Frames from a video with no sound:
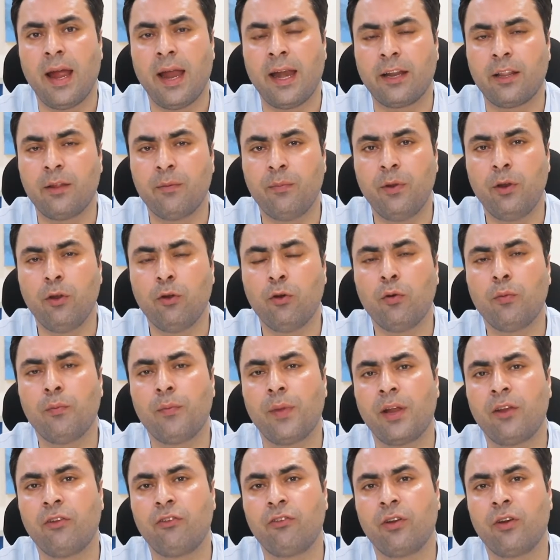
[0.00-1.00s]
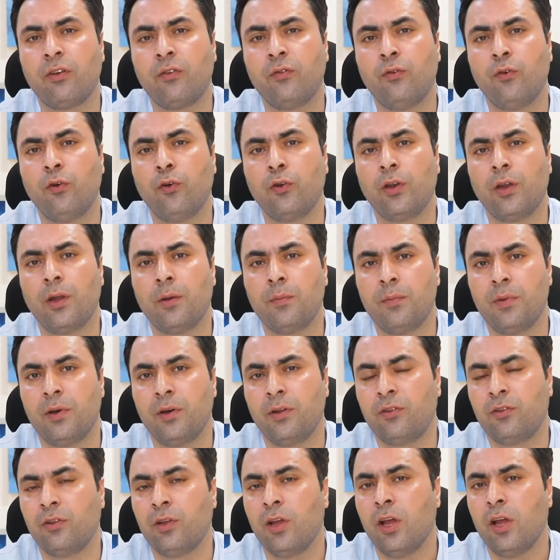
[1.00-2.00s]
at the below mentioned phone
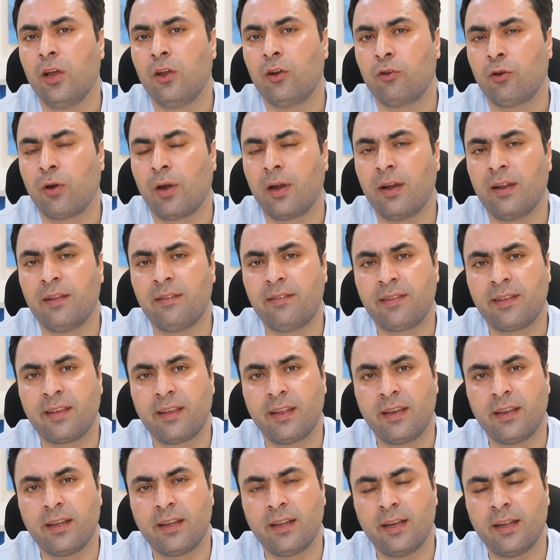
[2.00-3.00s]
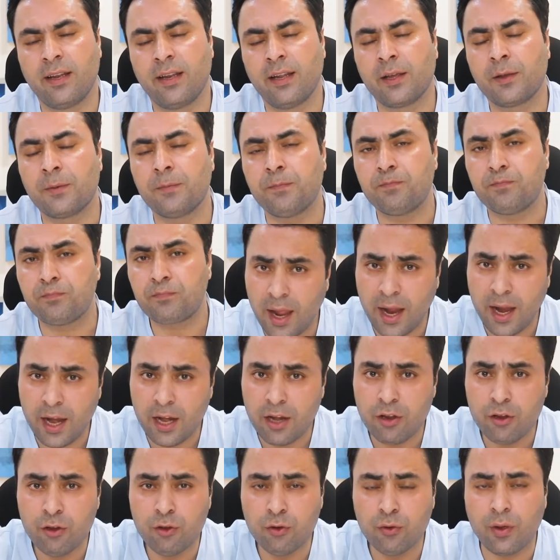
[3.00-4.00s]
numbers, Royal Skin Clinic,
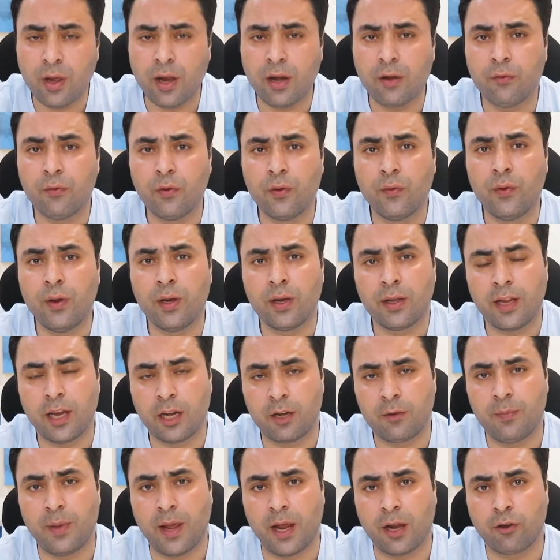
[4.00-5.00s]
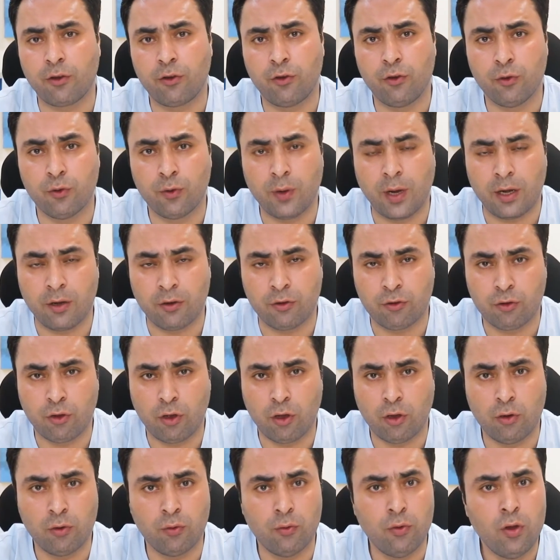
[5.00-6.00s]
and we will get back to you and
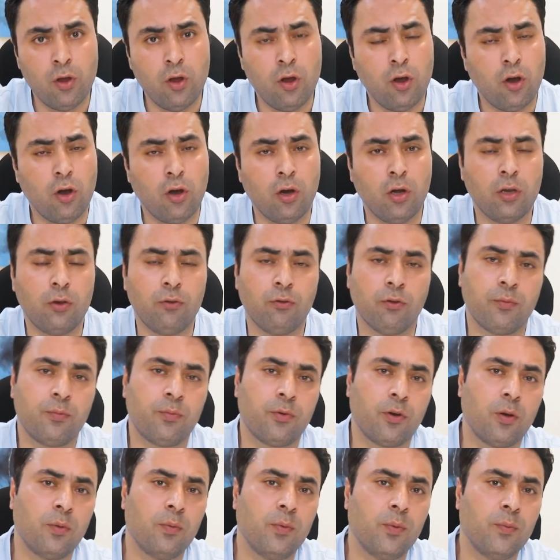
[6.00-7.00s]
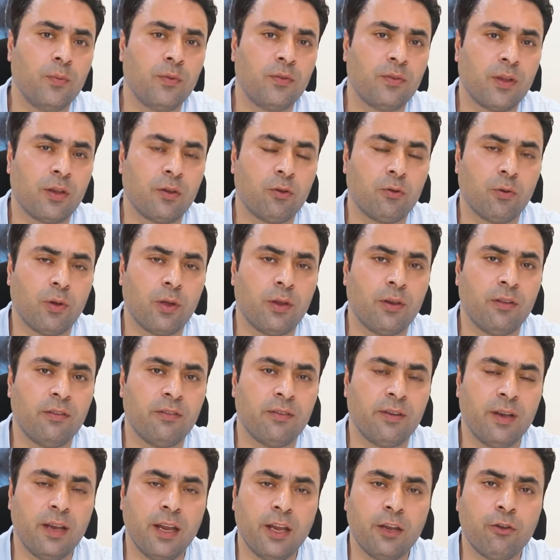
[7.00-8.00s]
solve all your problems and
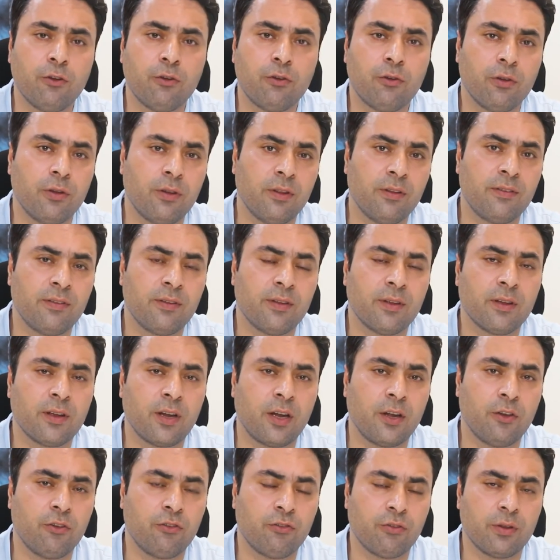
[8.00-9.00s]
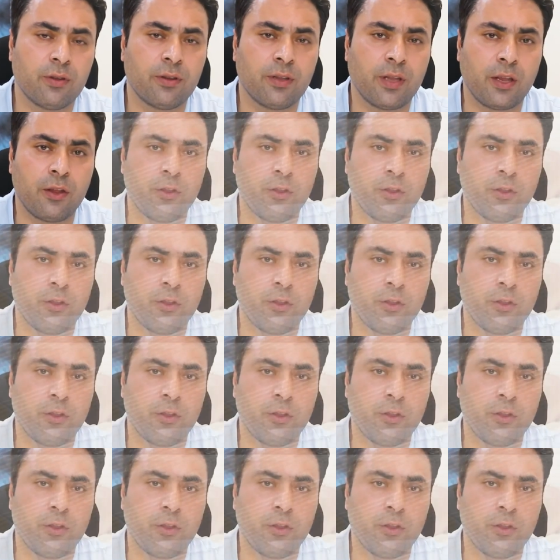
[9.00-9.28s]
queries related to this condition.